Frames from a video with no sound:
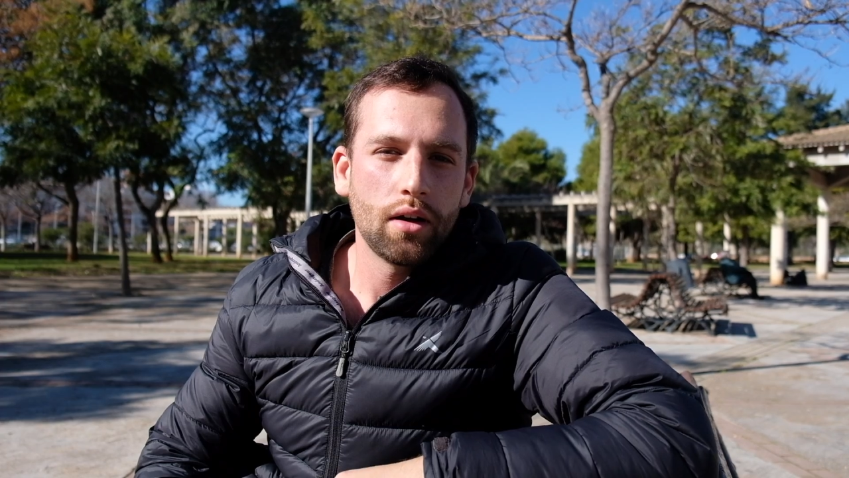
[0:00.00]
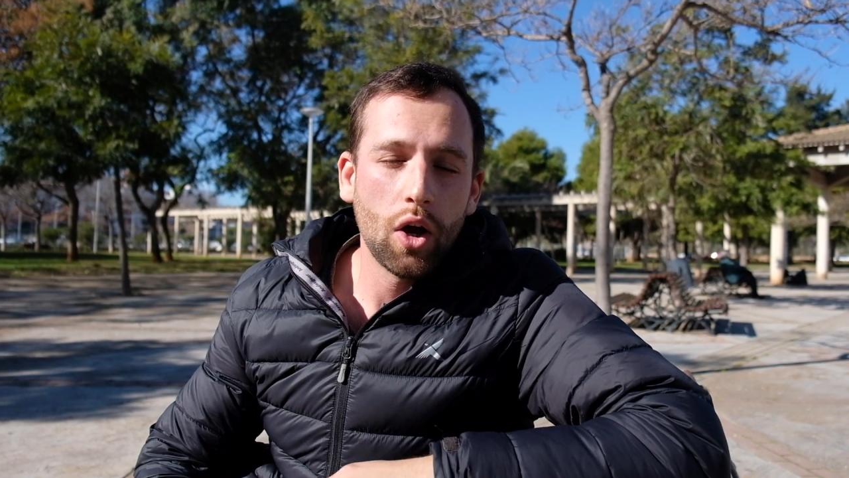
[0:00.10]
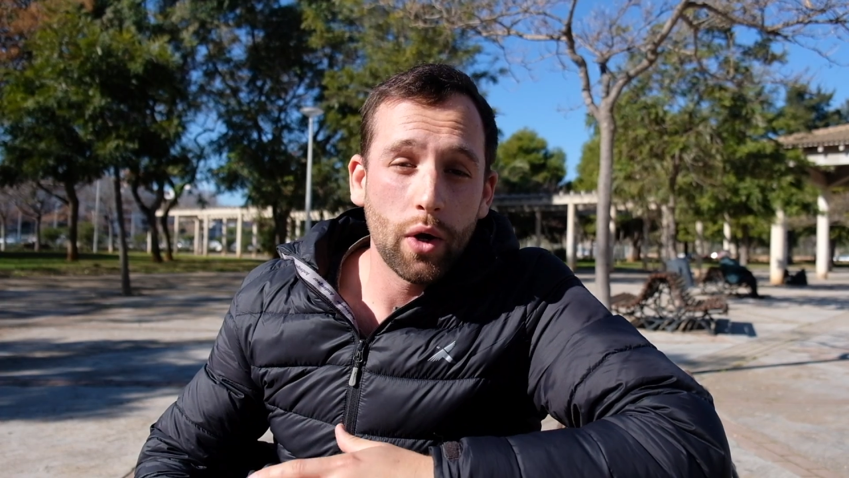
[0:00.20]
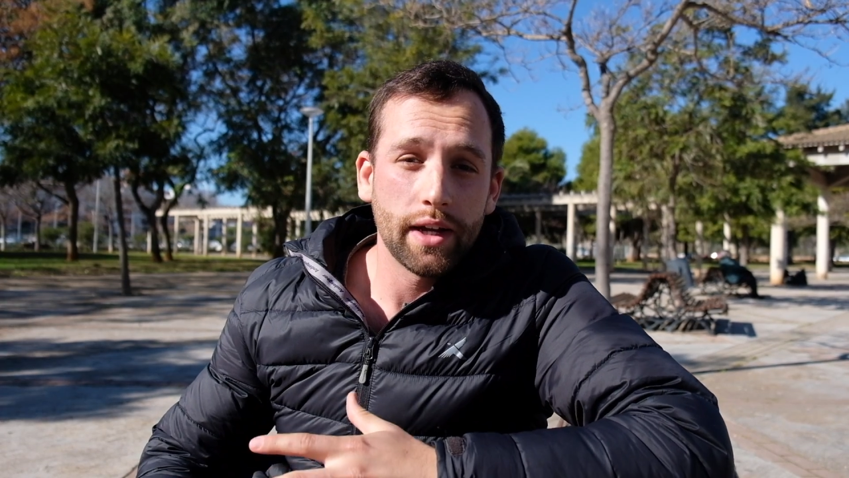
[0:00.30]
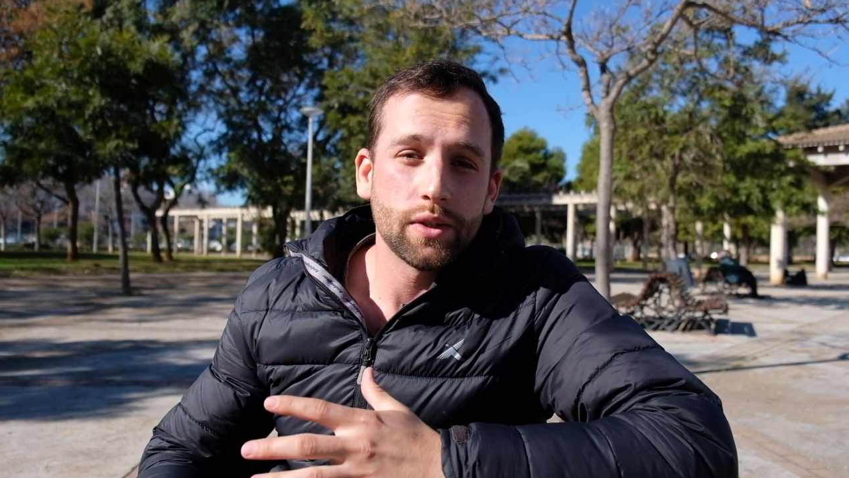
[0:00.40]

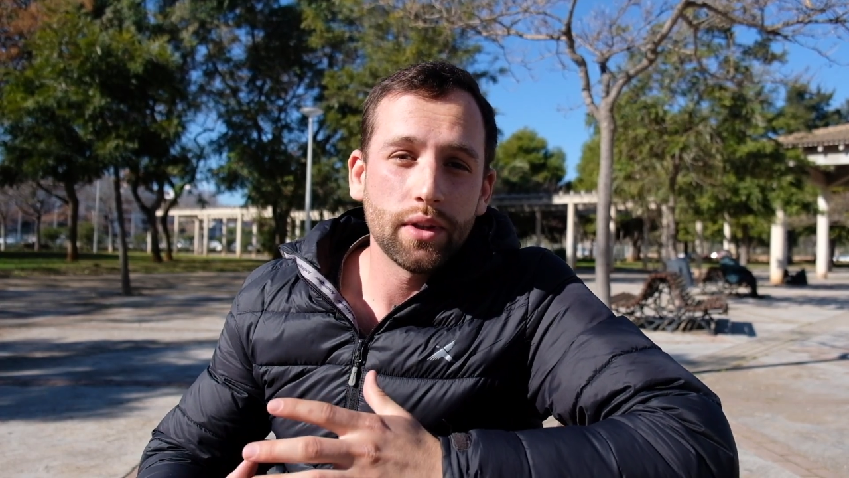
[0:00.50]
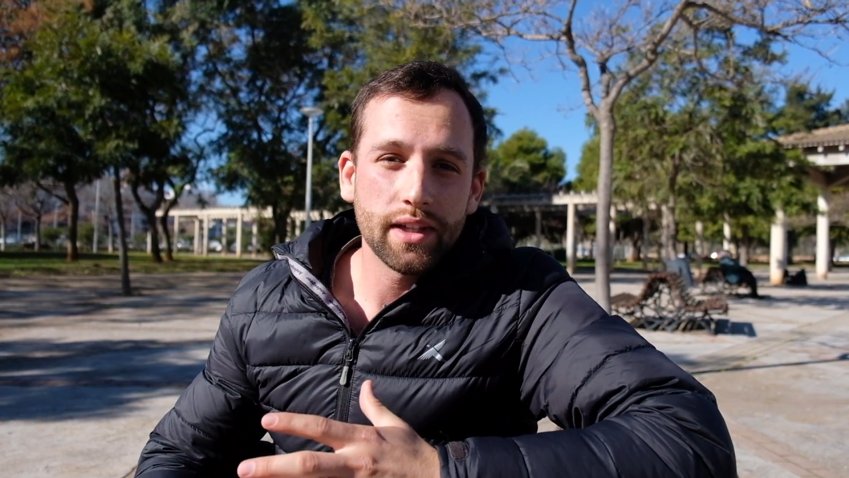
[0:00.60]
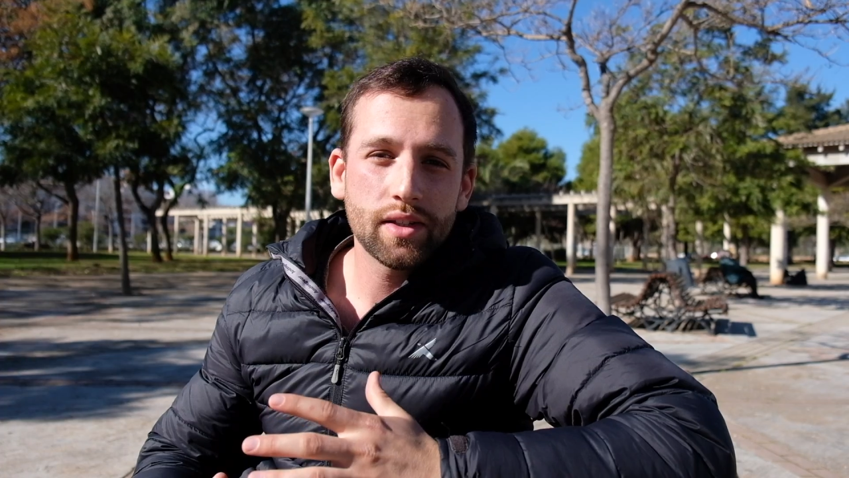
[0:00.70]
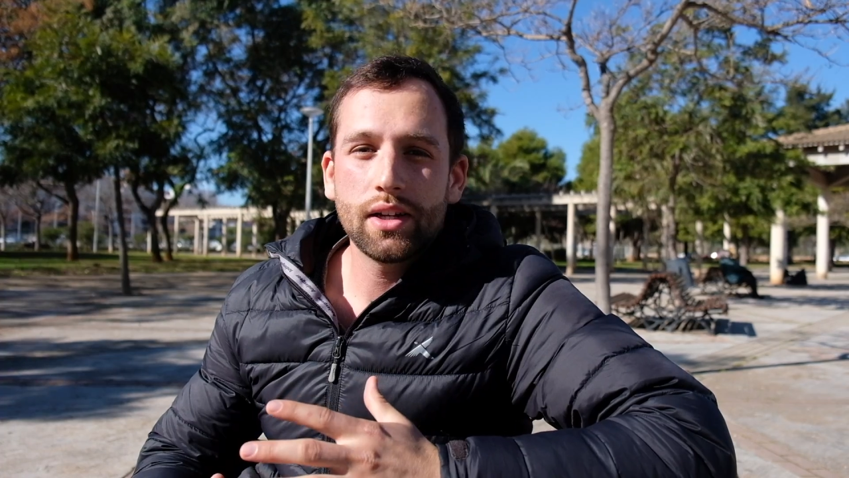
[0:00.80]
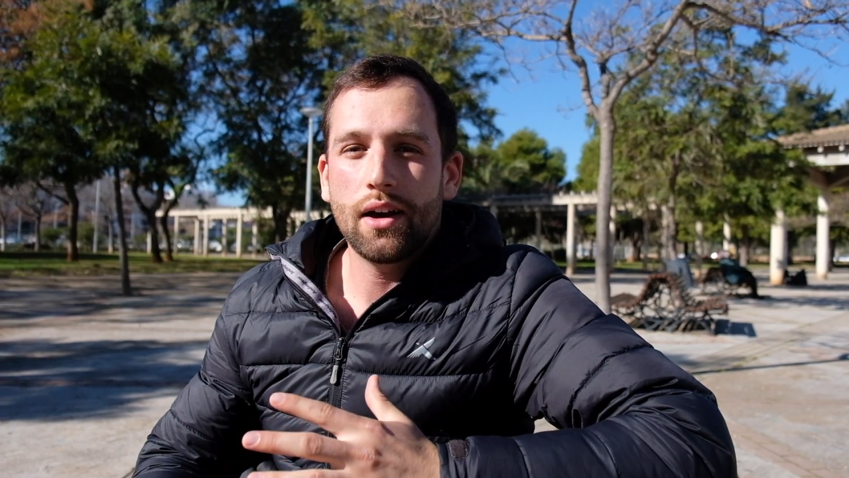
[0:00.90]
Okay, so
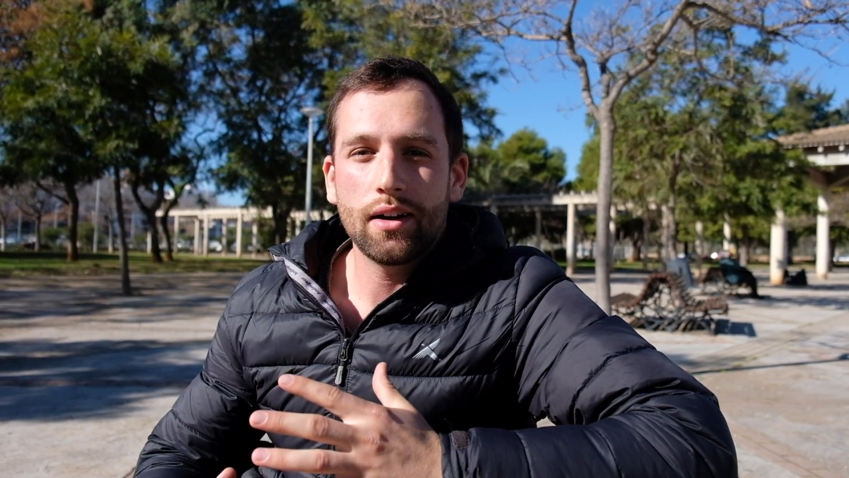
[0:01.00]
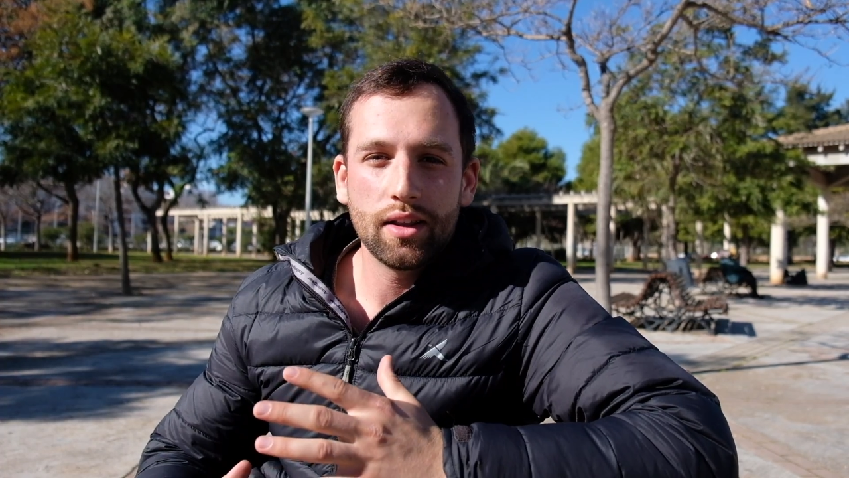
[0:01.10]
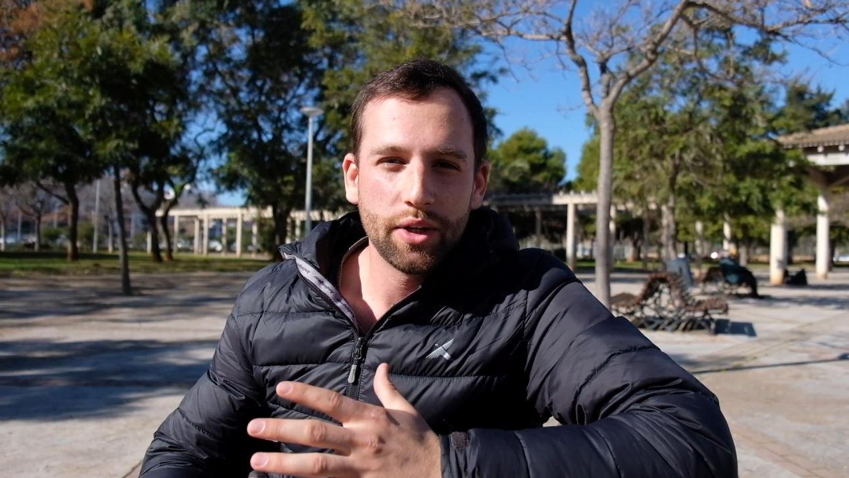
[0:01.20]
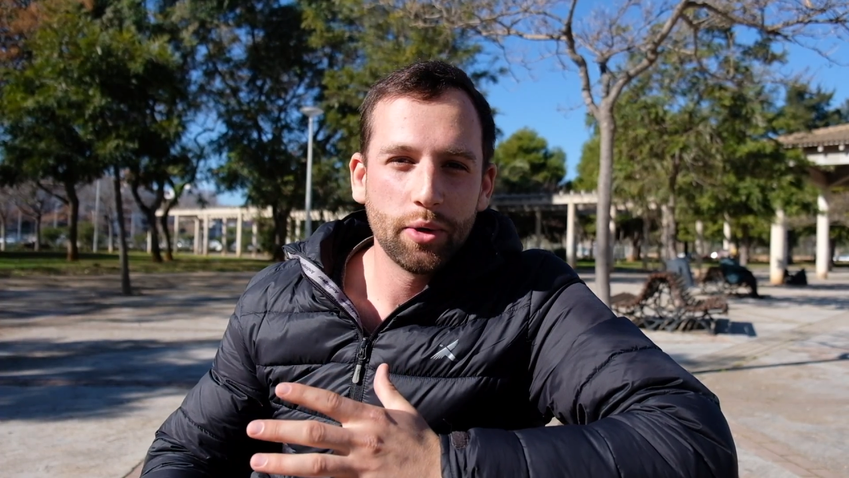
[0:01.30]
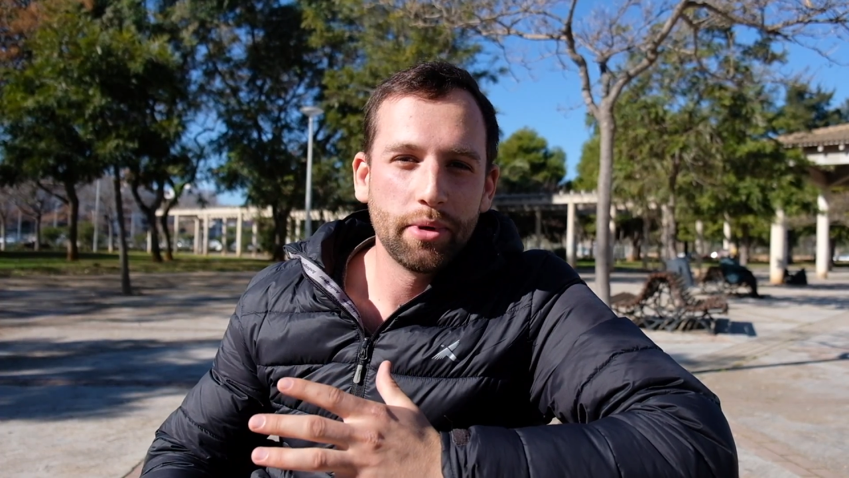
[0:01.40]
let's talk a
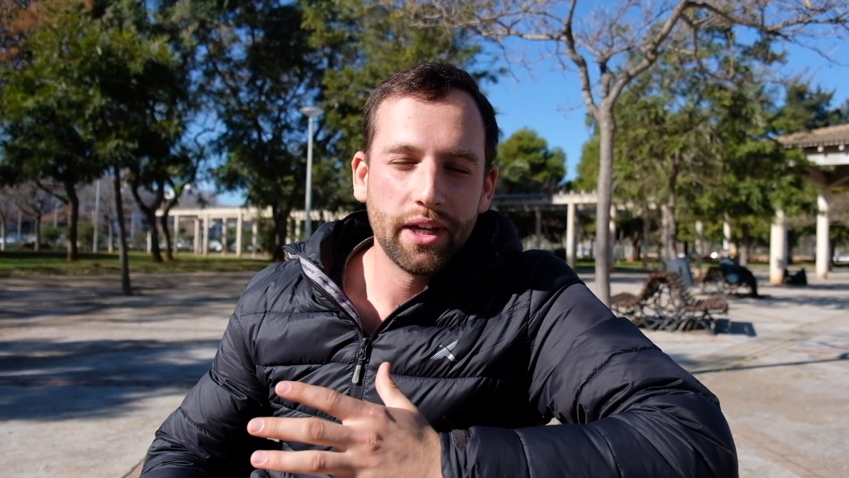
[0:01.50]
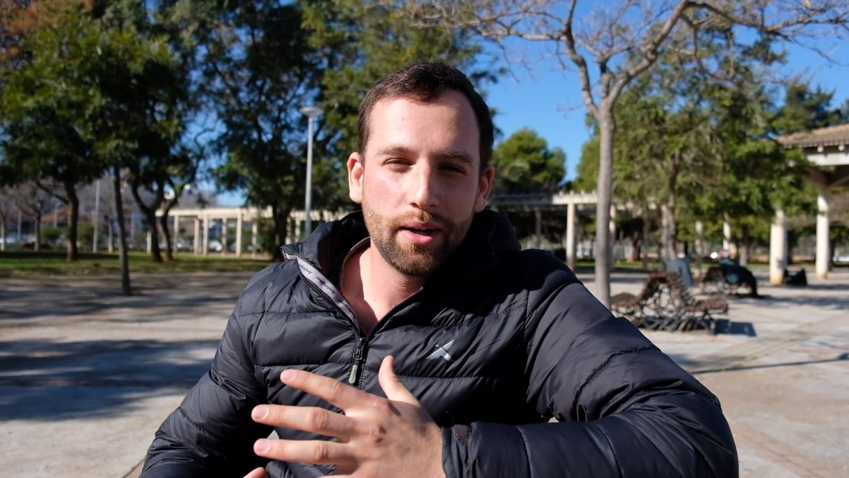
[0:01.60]
little bit